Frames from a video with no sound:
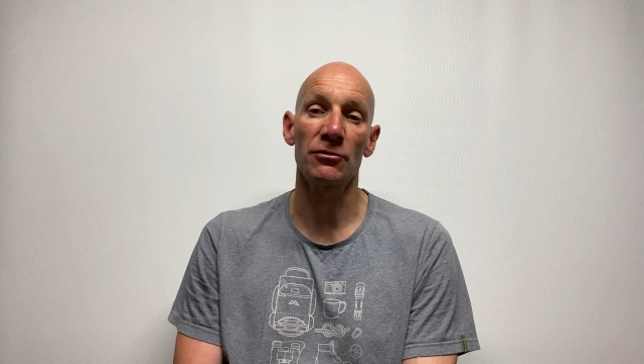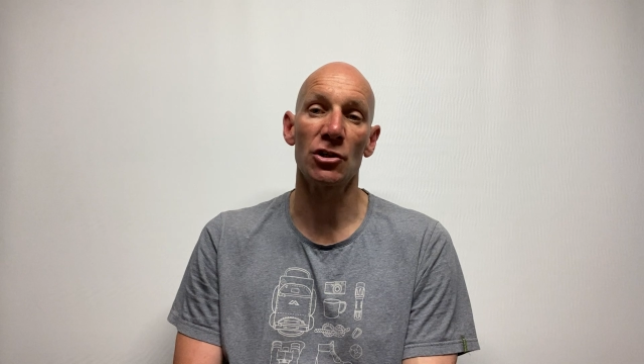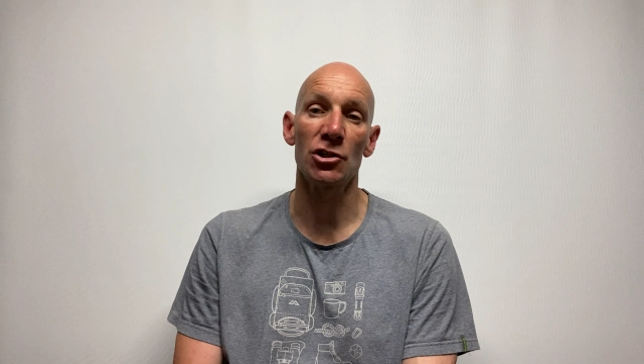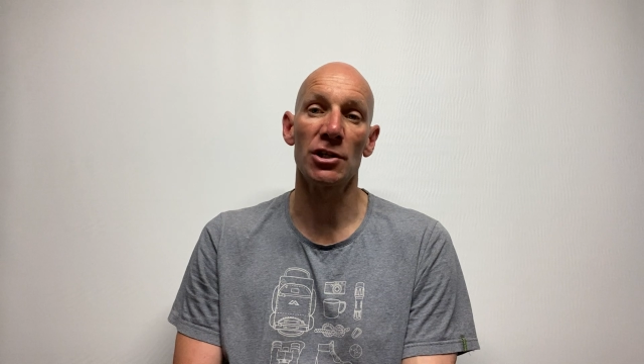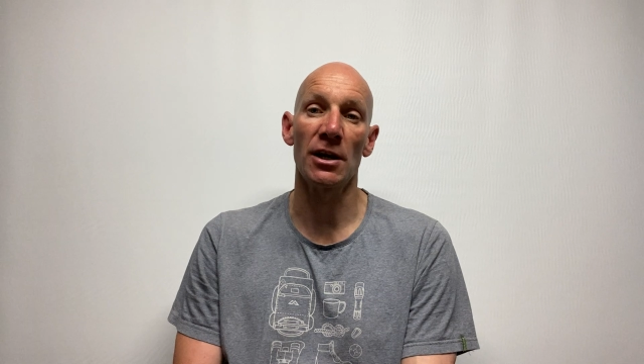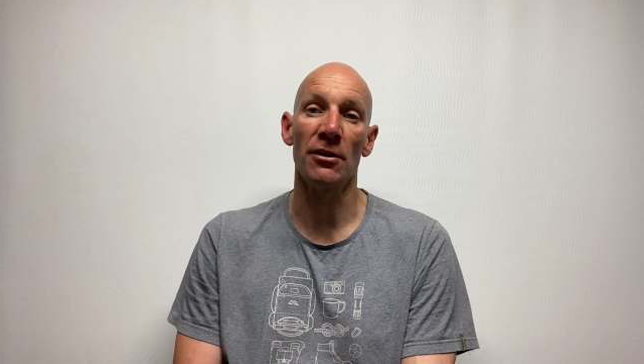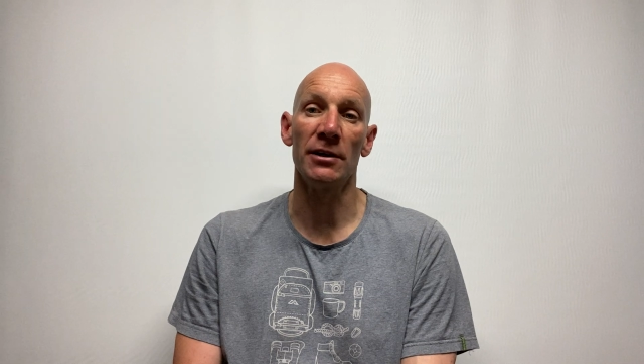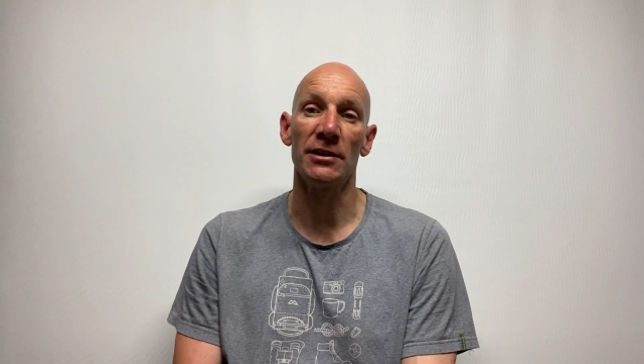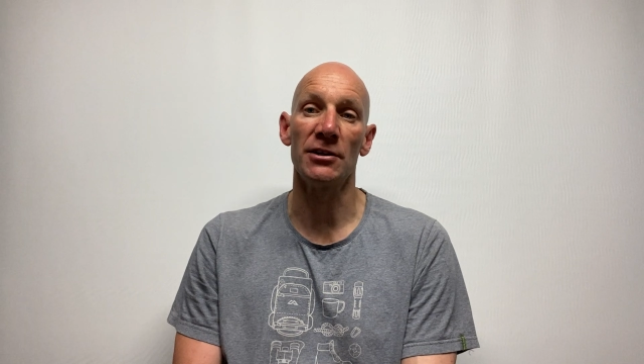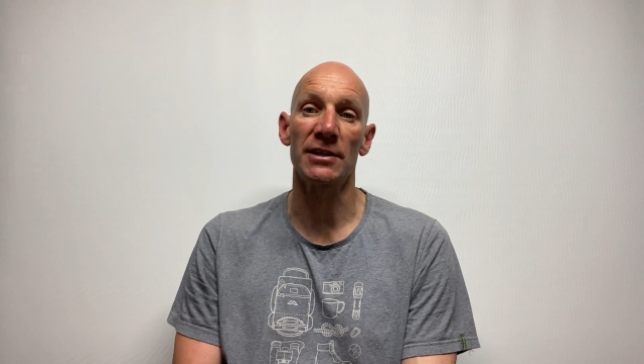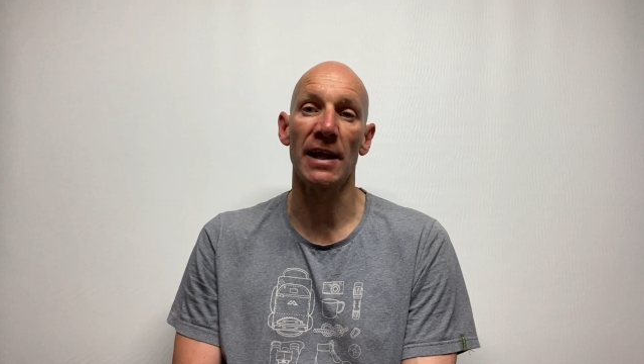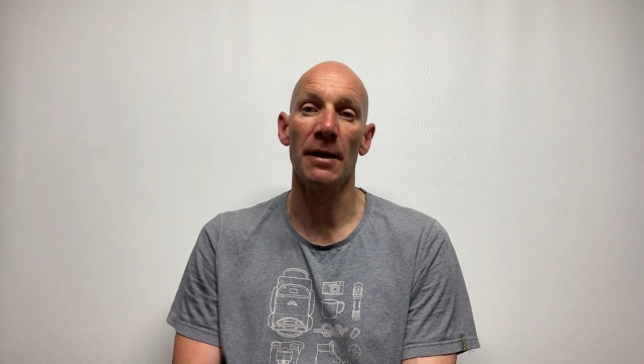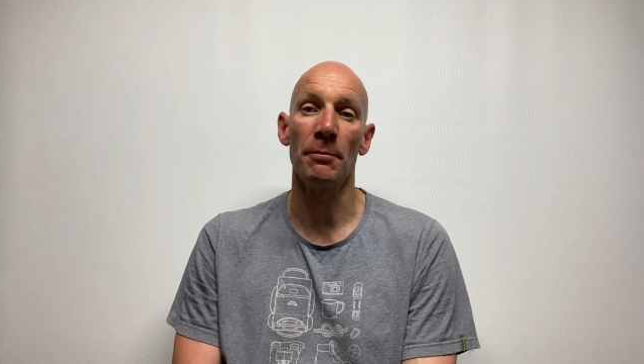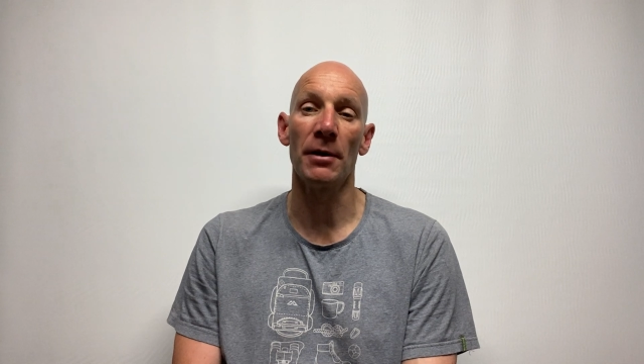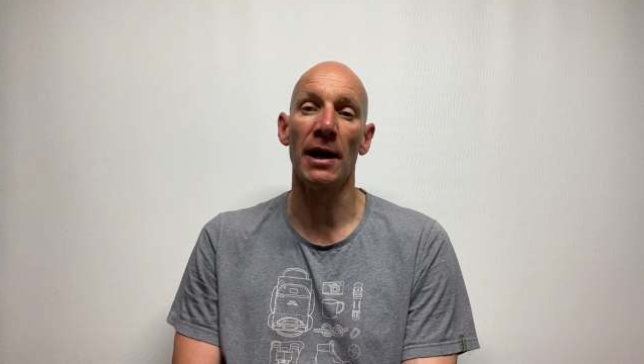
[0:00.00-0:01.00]
for sharing this
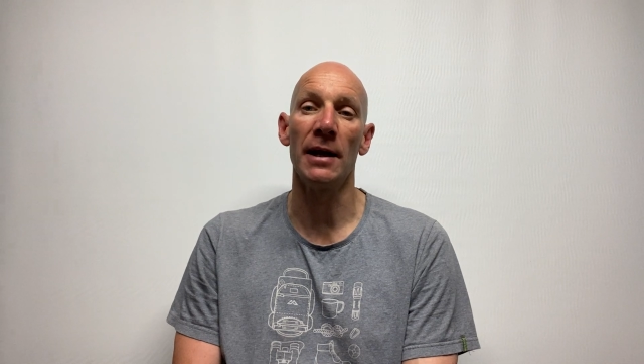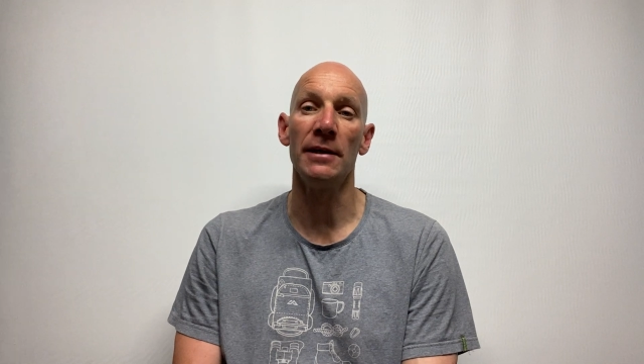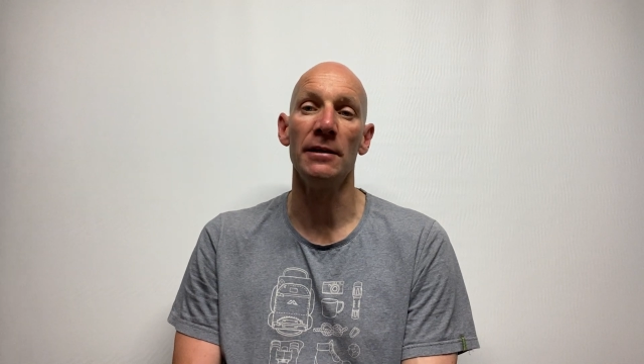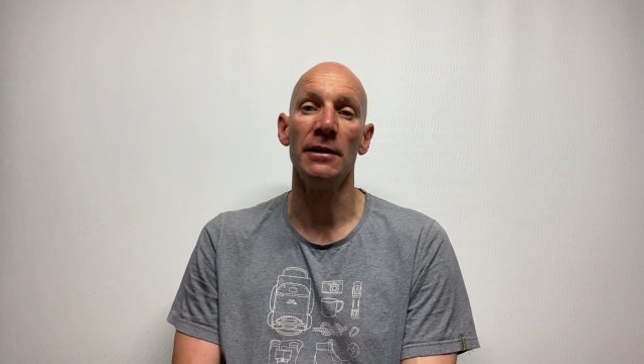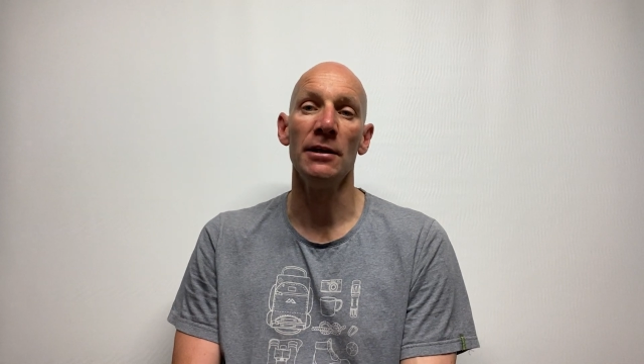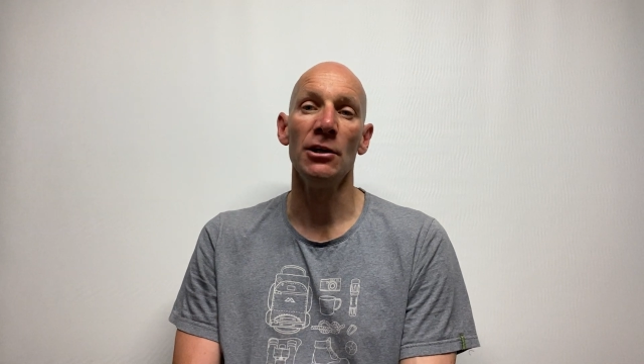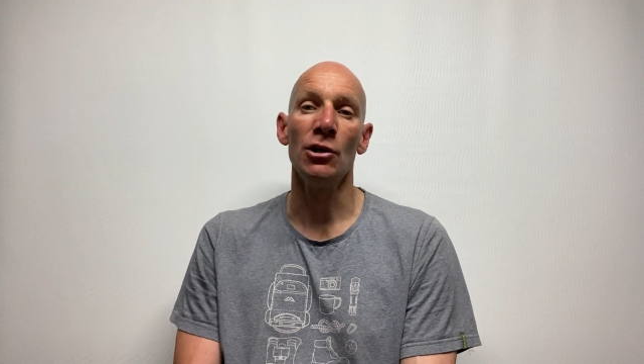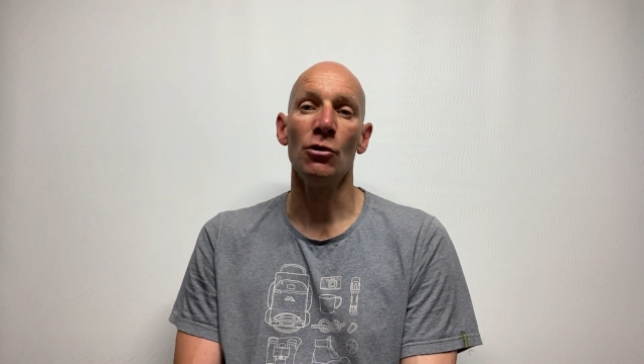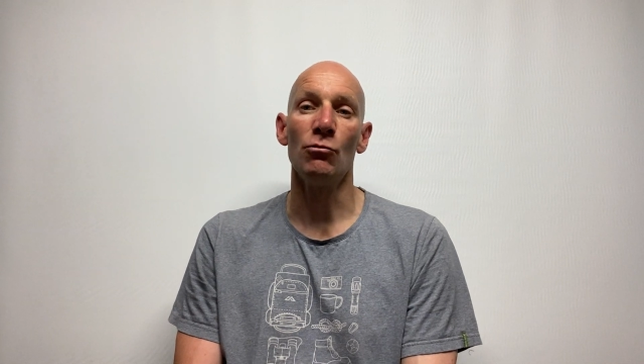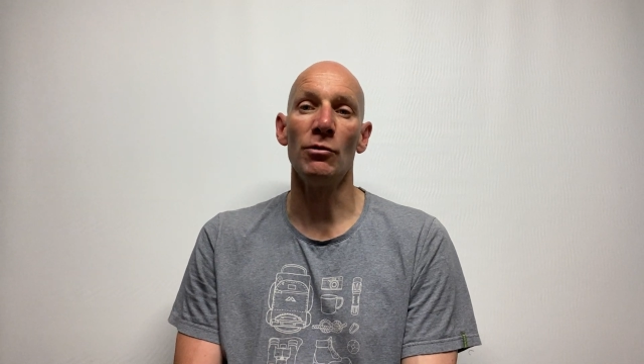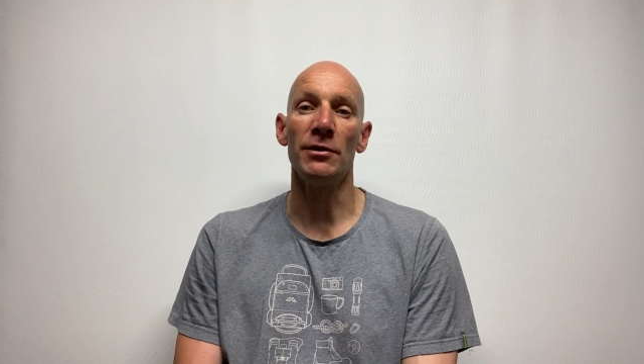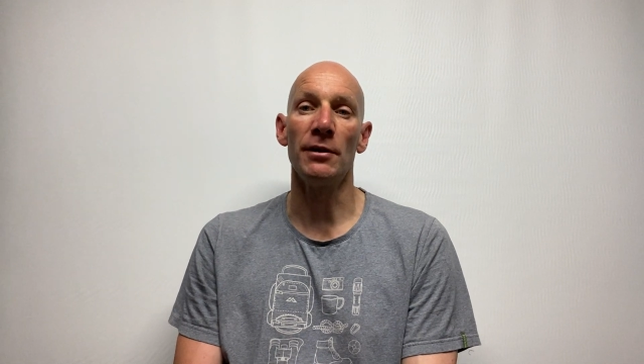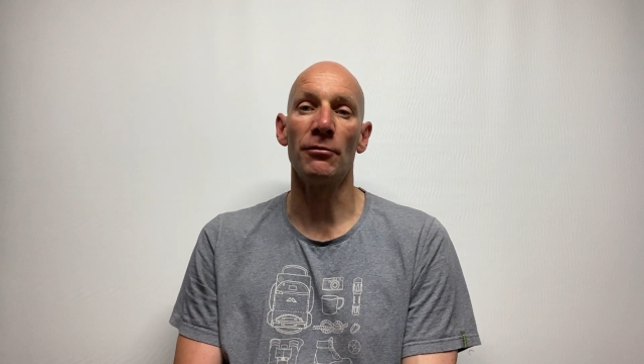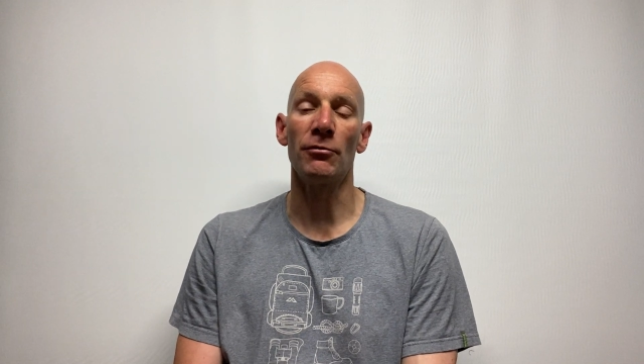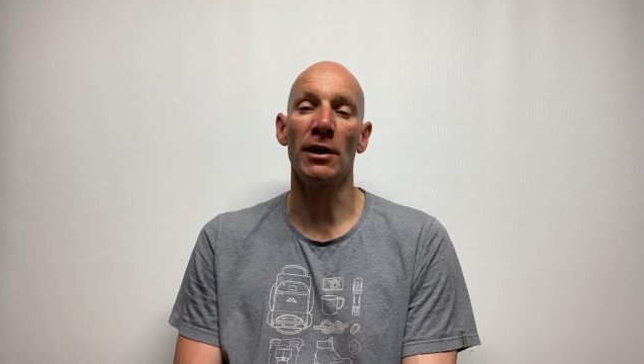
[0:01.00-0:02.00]
campaign
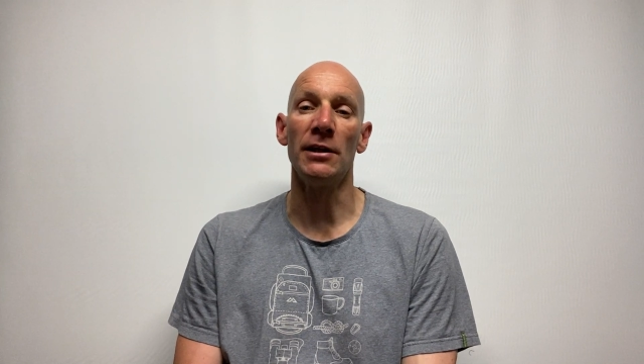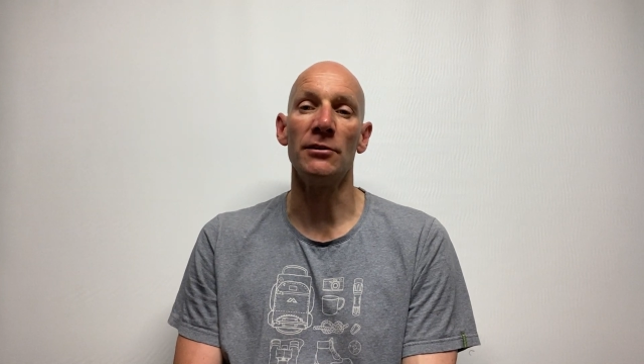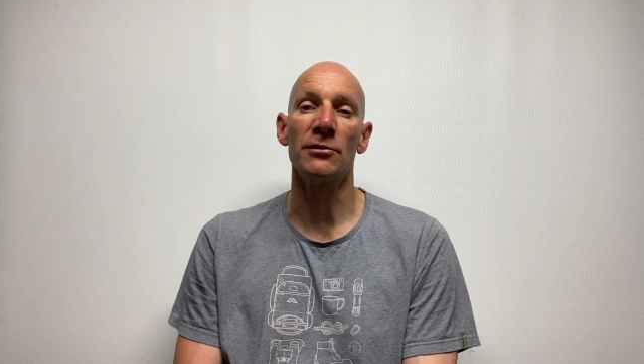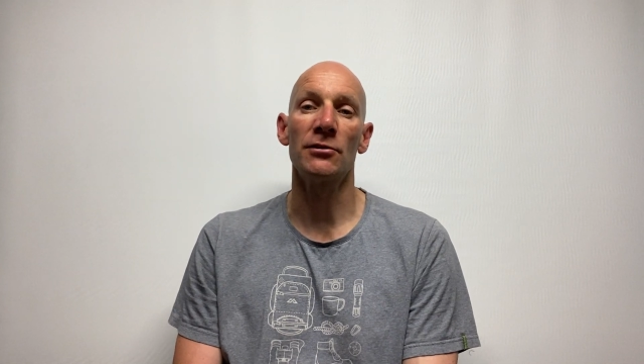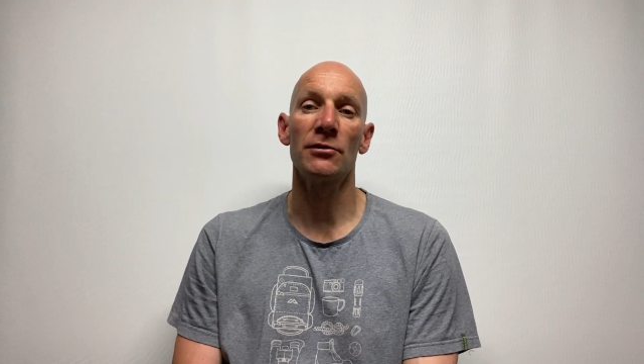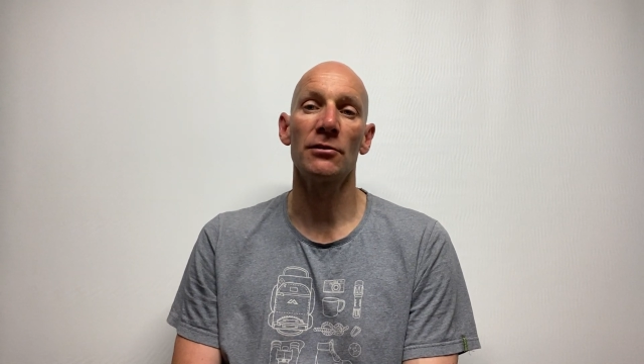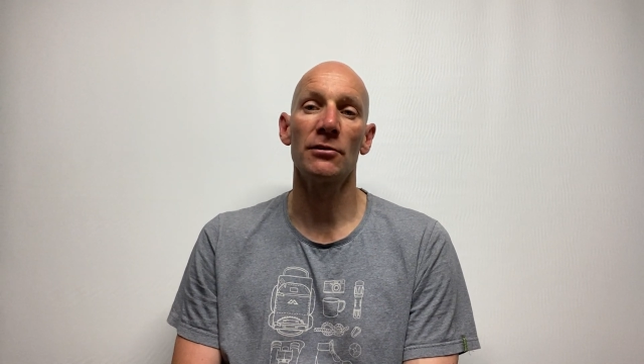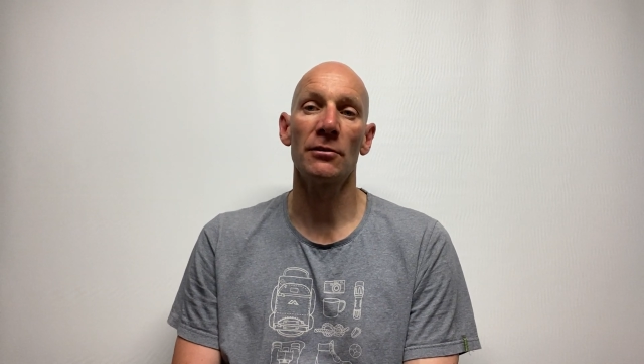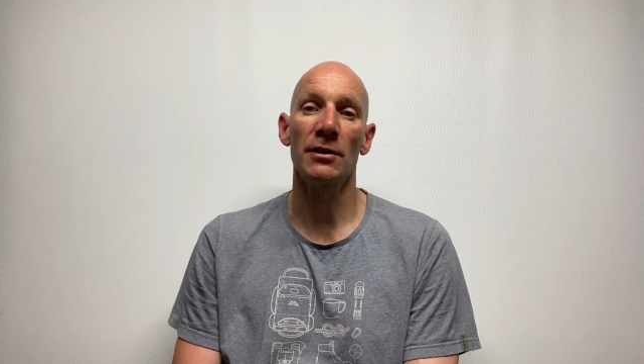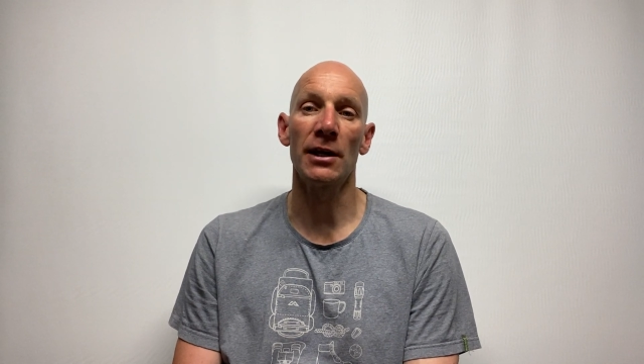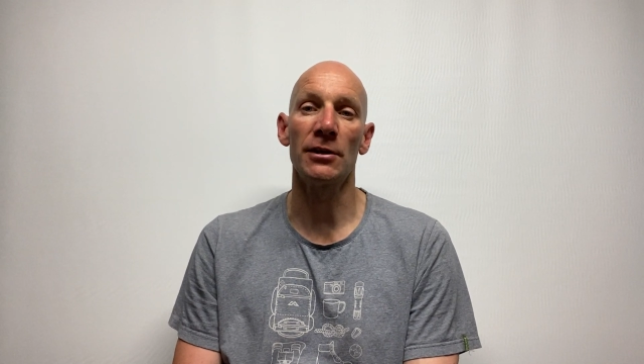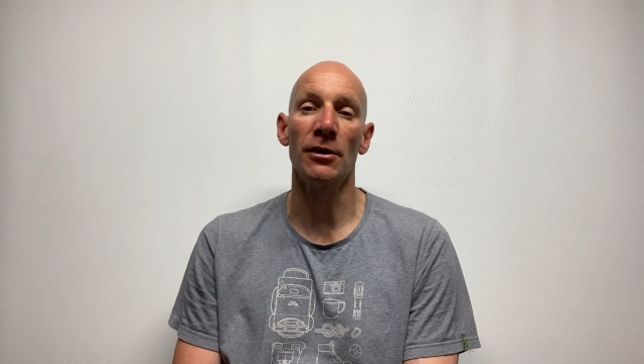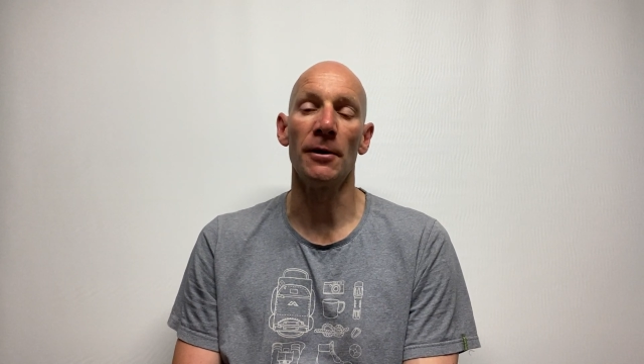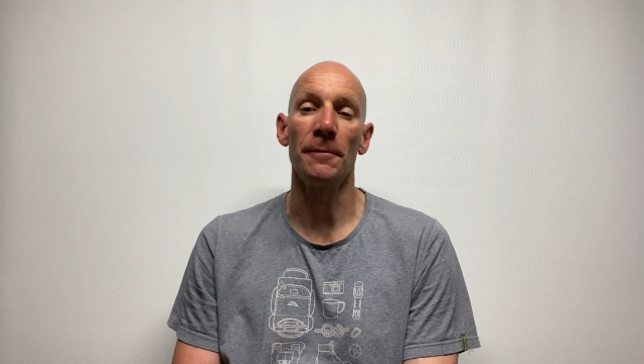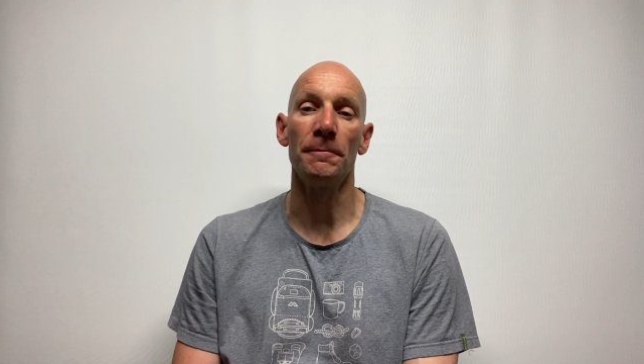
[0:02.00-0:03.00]
with your friends.
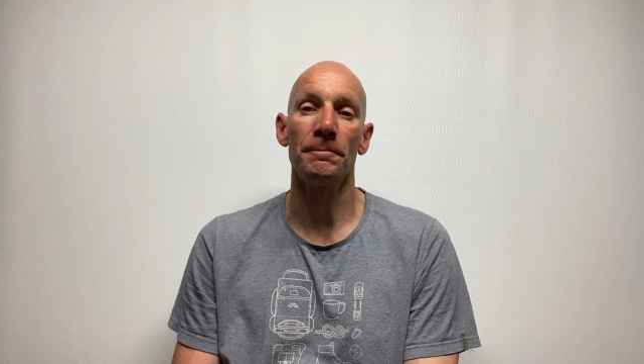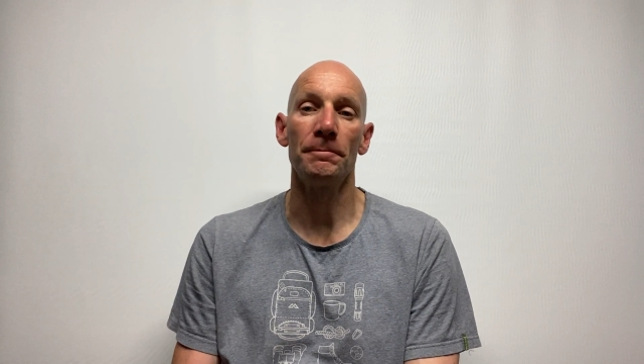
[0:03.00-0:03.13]
Thank you.